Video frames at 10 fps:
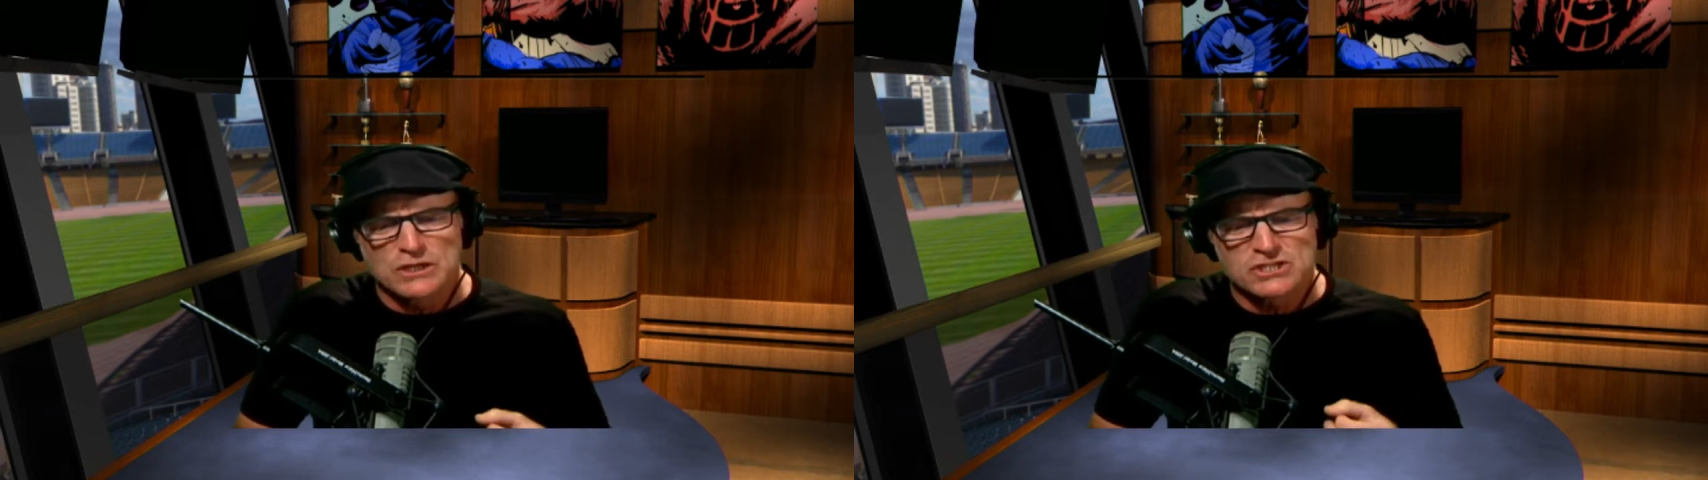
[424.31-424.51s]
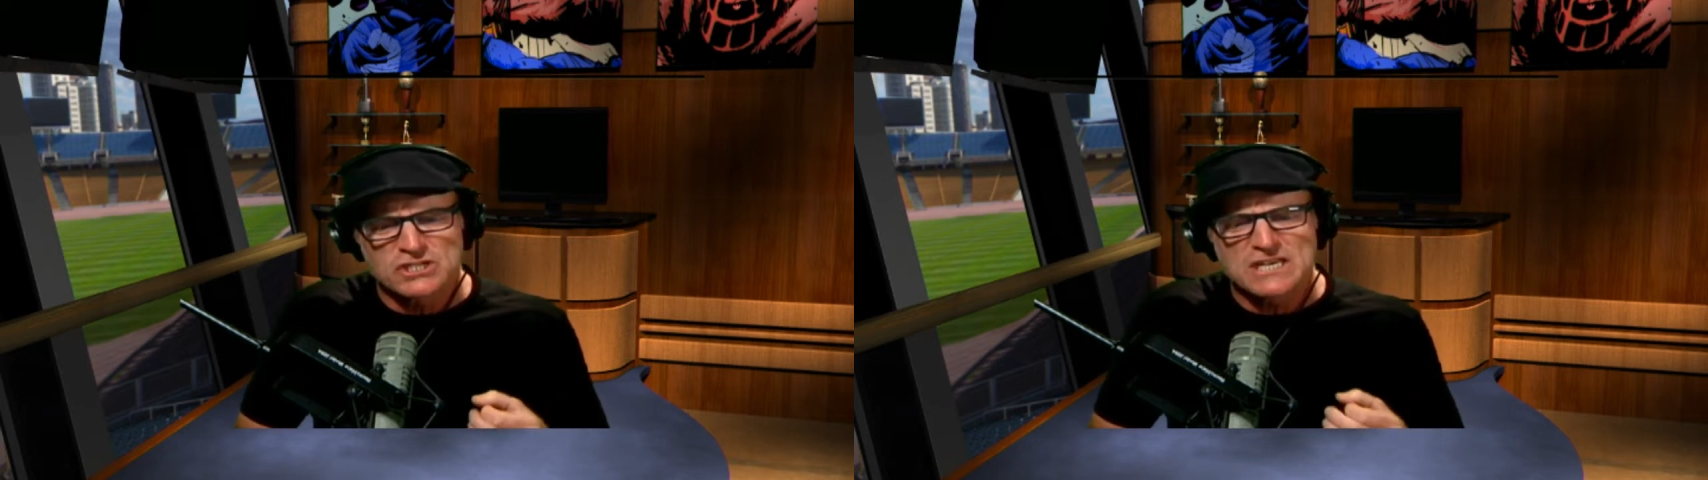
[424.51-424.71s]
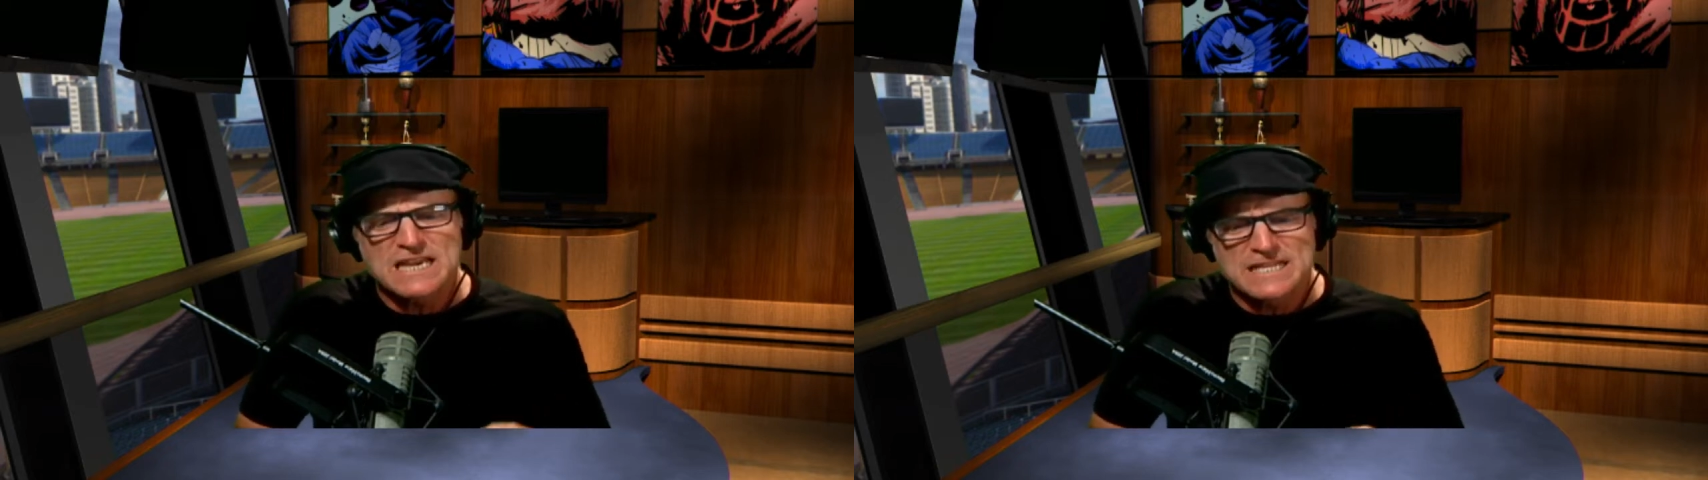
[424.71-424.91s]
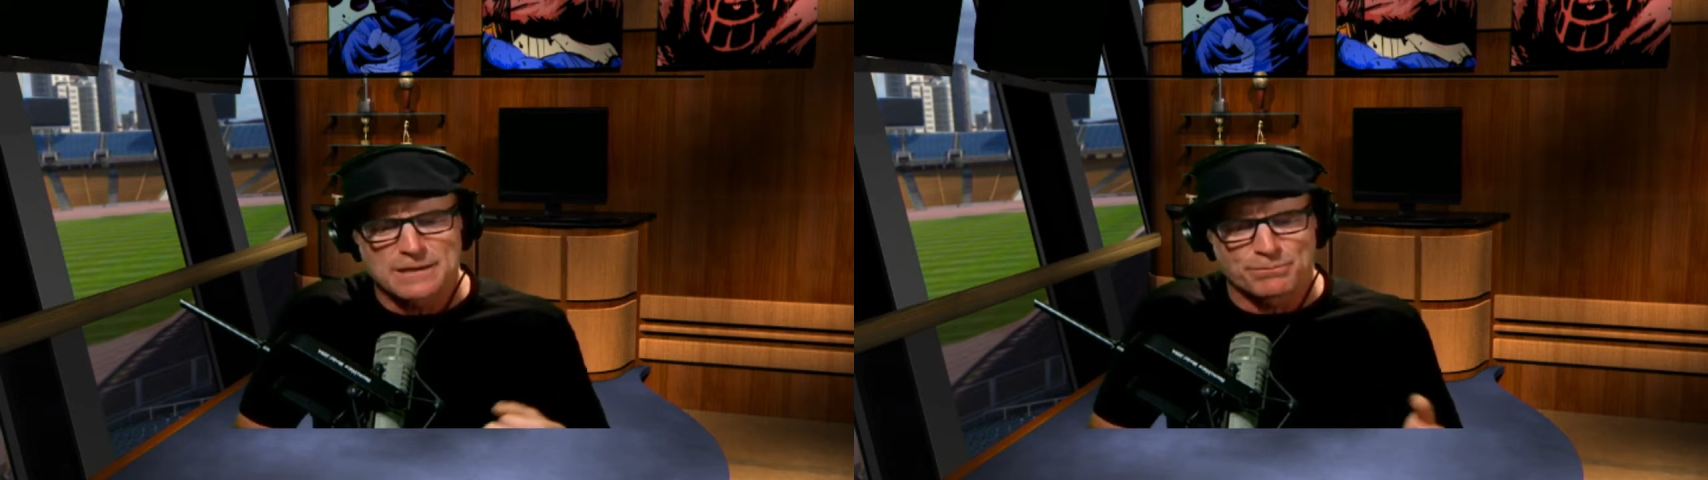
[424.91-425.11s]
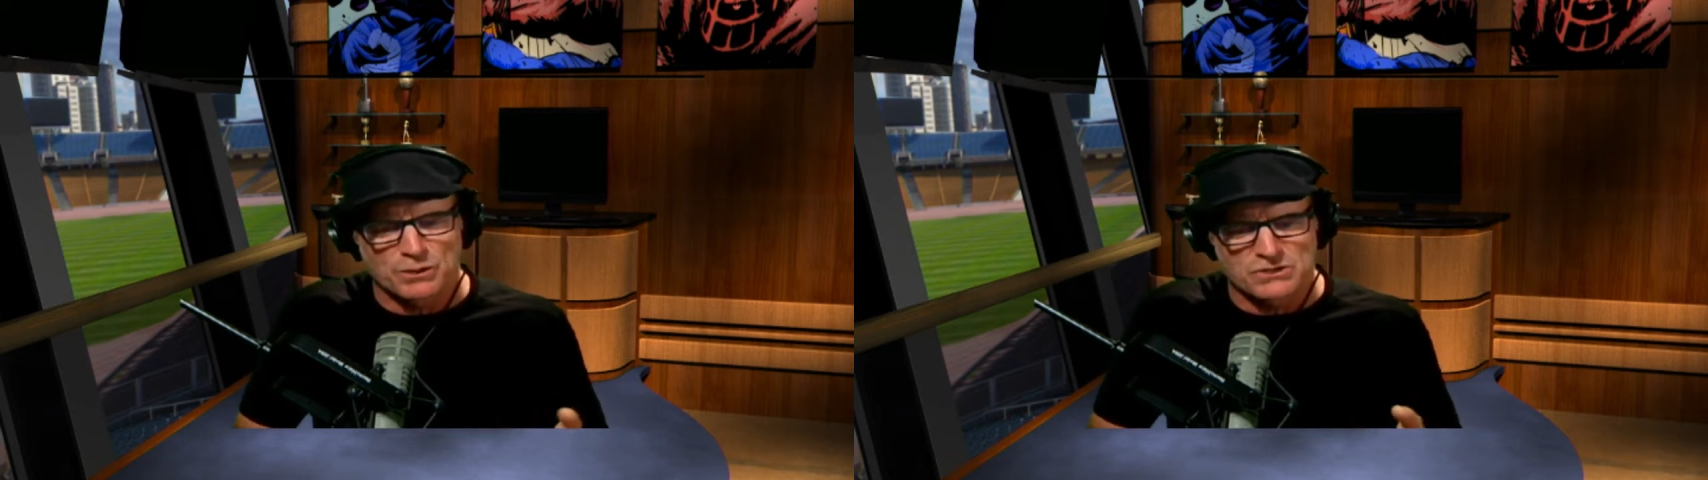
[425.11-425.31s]
see the
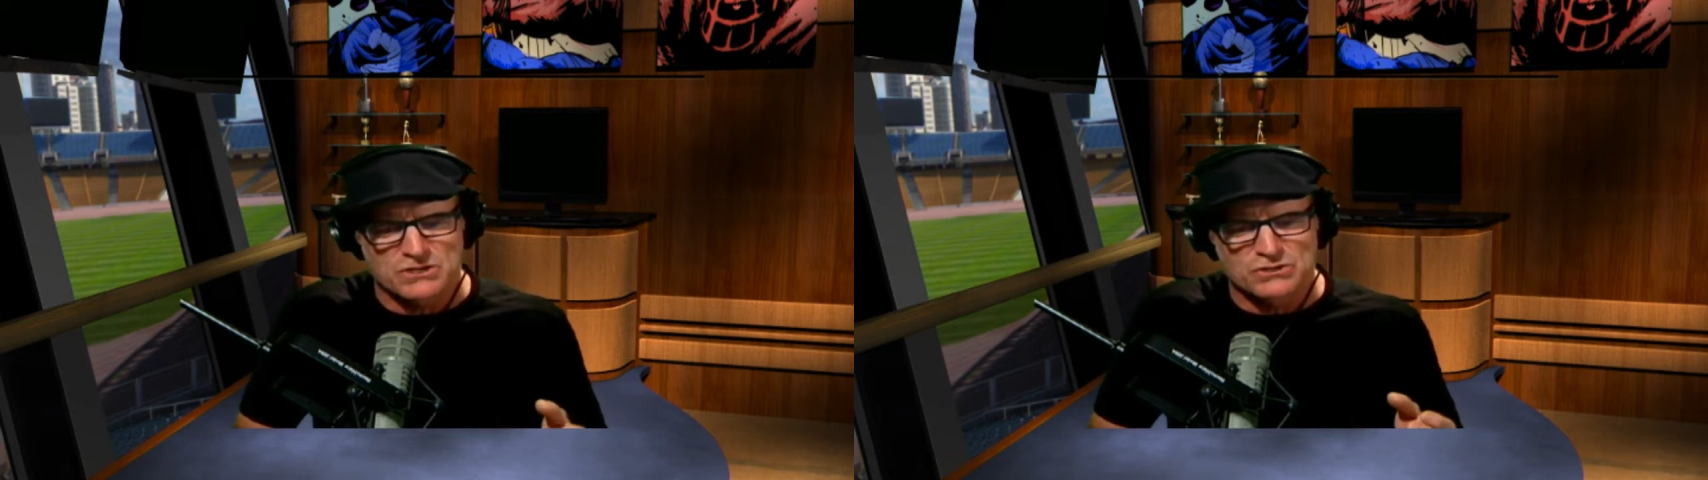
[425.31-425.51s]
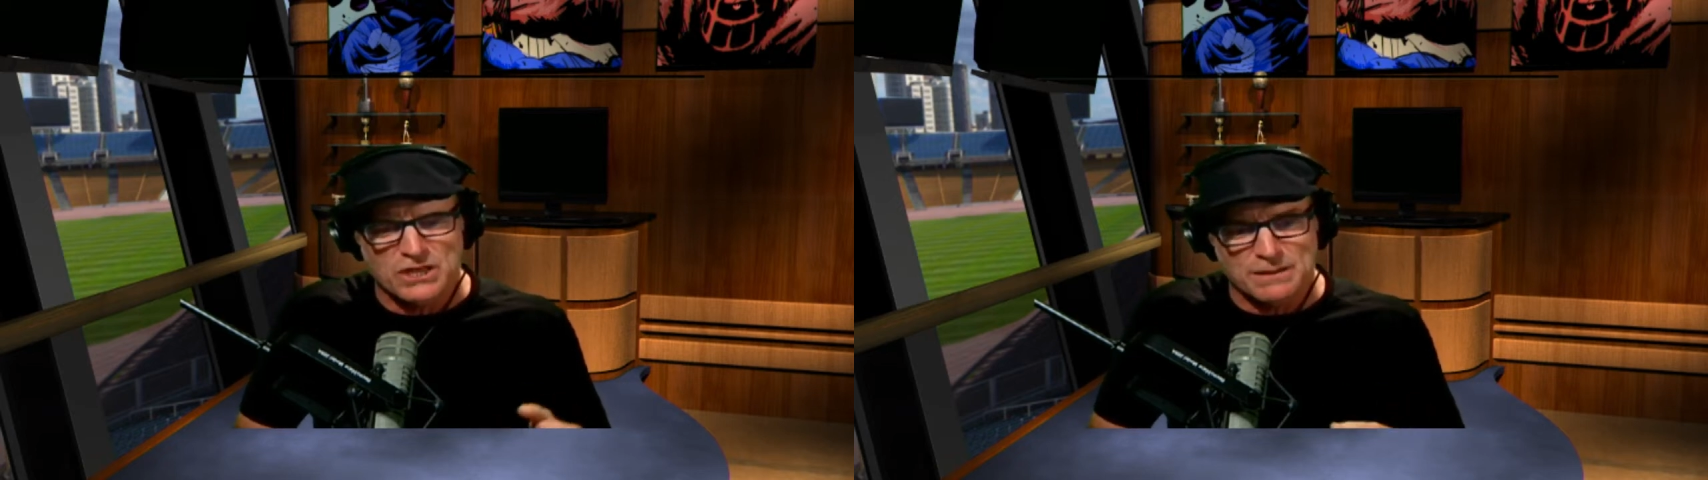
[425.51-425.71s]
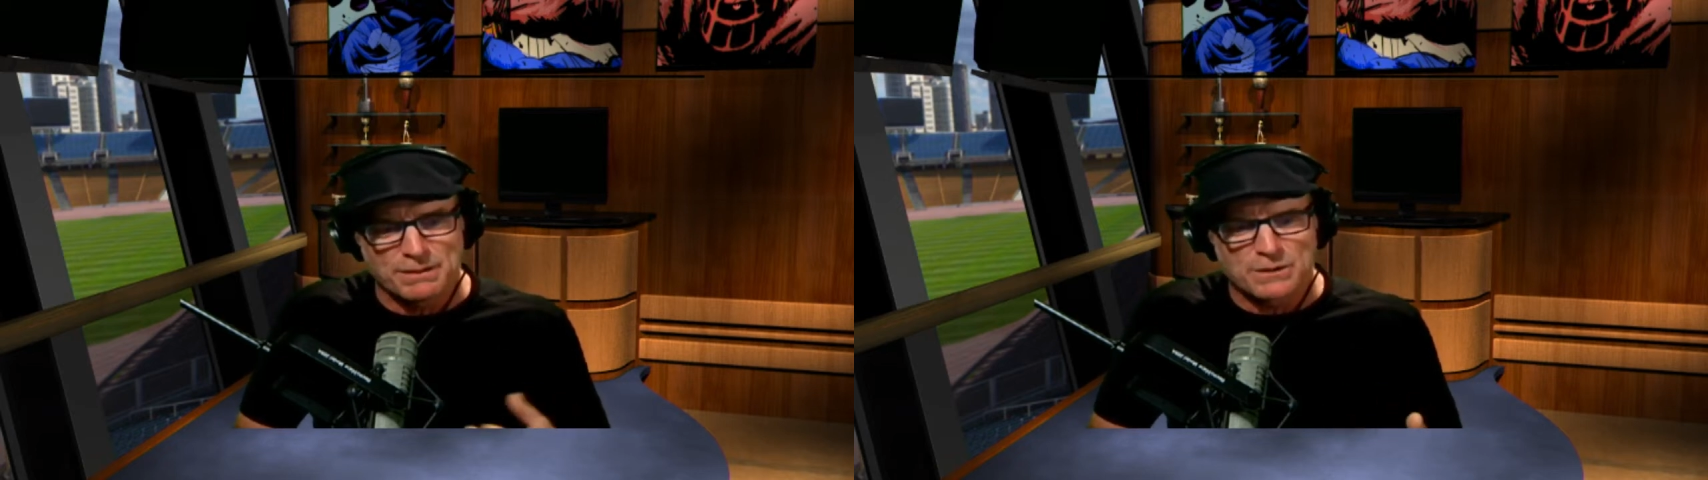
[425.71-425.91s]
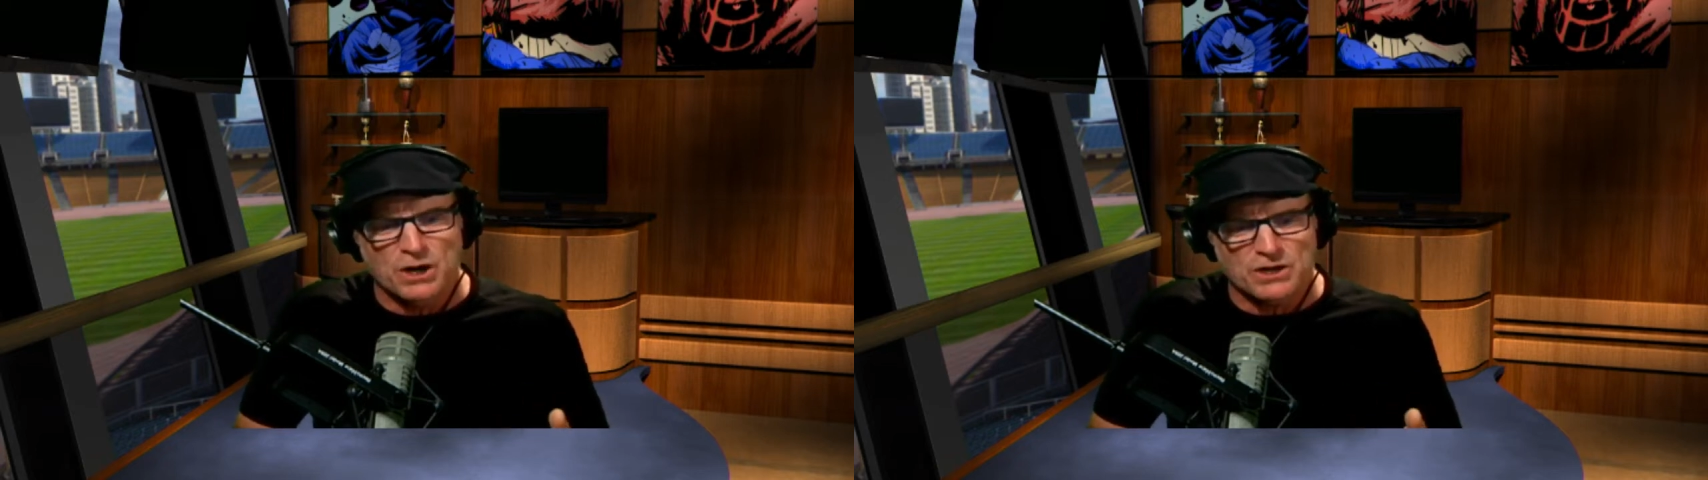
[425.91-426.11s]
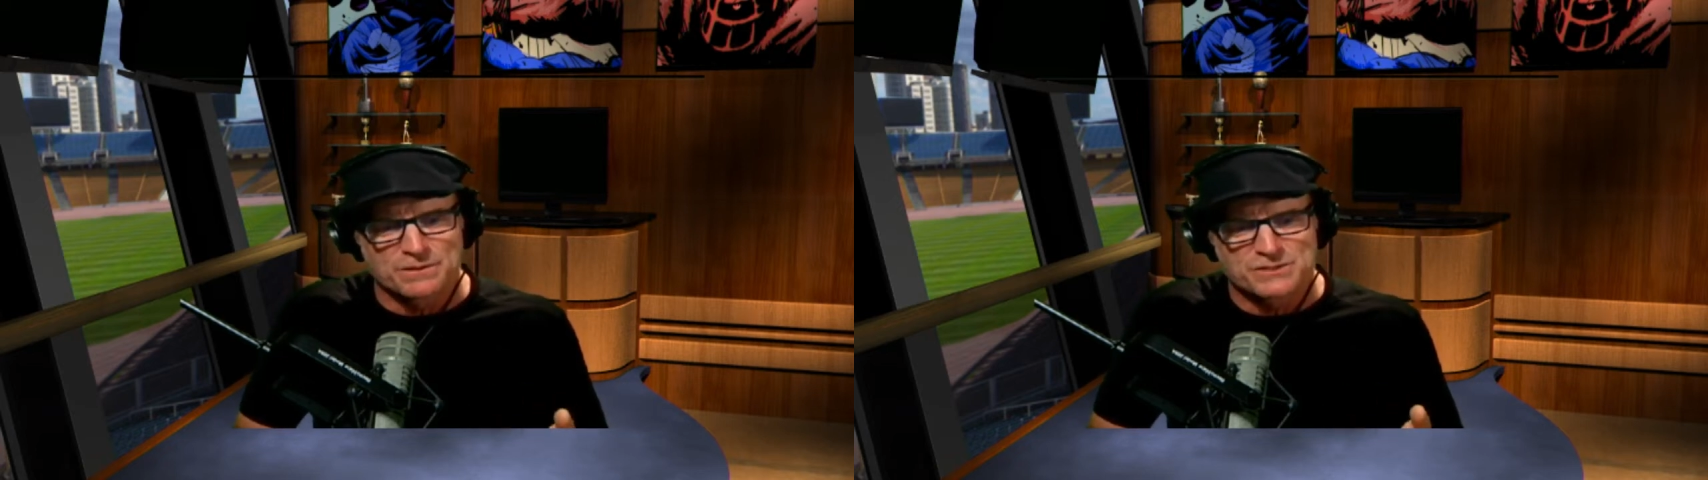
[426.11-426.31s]
person so they can better
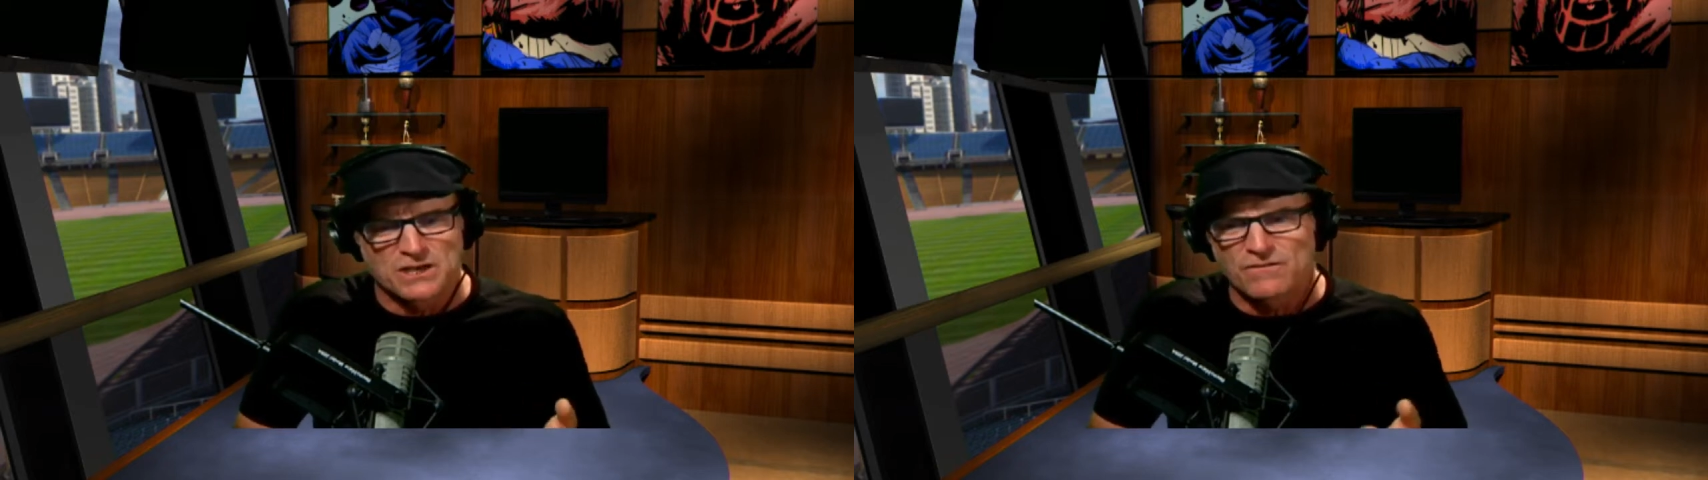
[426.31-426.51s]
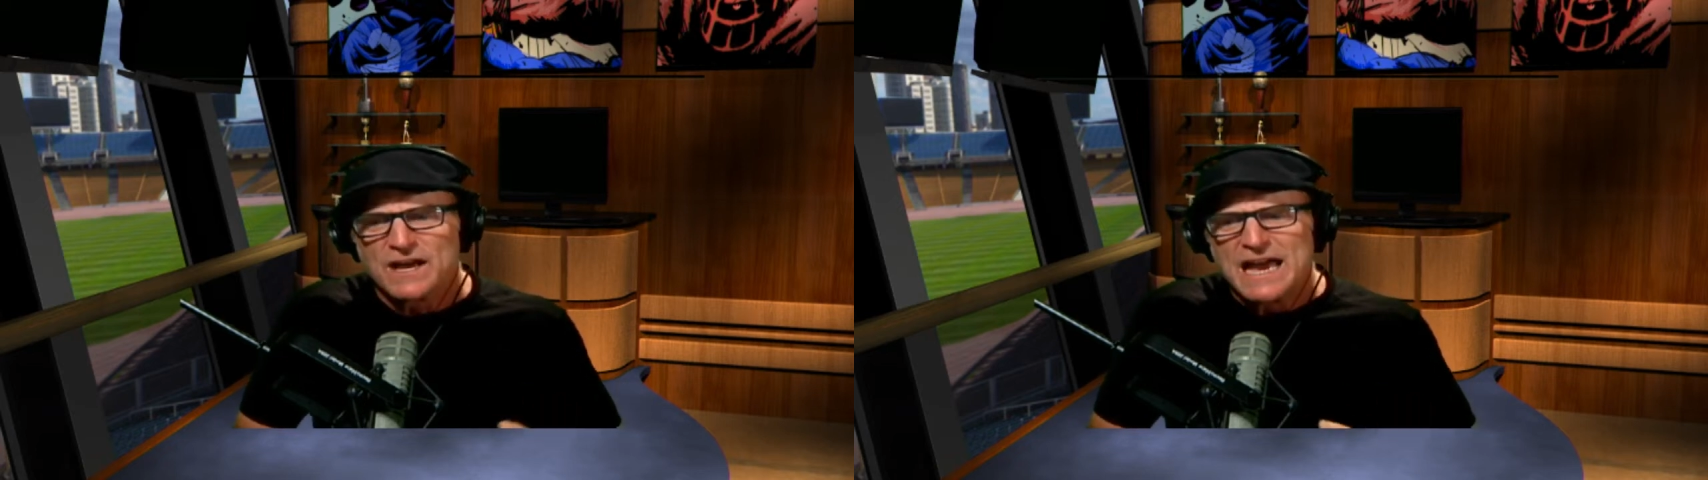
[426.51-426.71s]
market themselves.